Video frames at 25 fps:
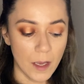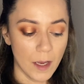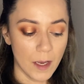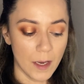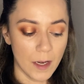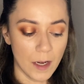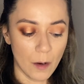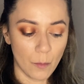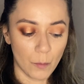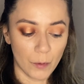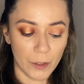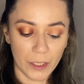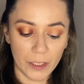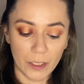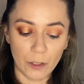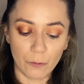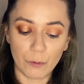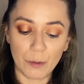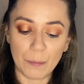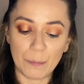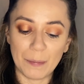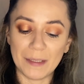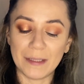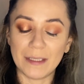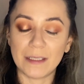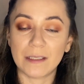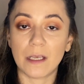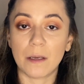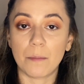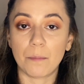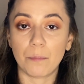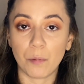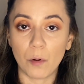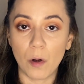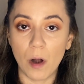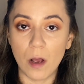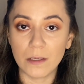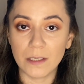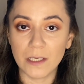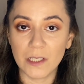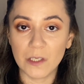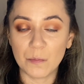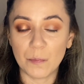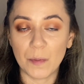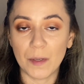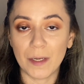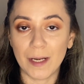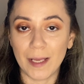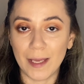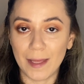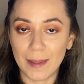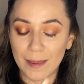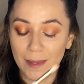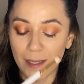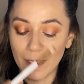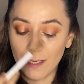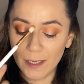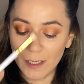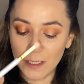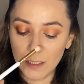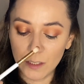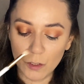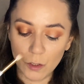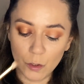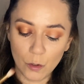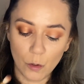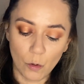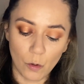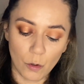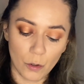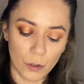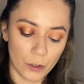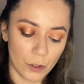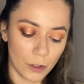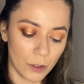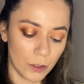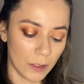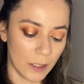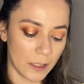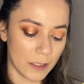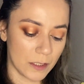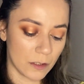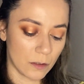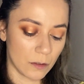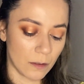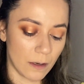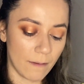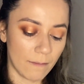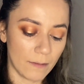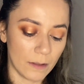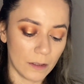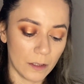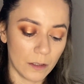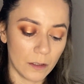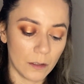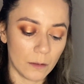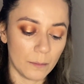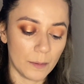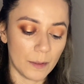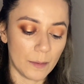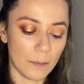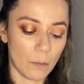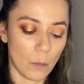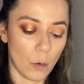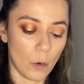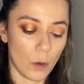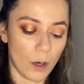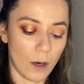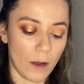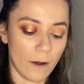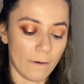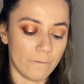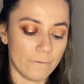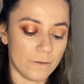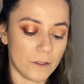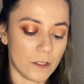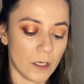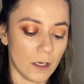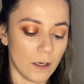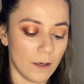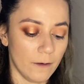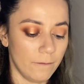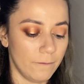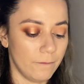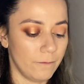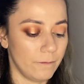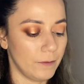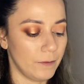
And now we're going to repeat the same process, but in the inner corner, let's grab a little bit more of Tuff.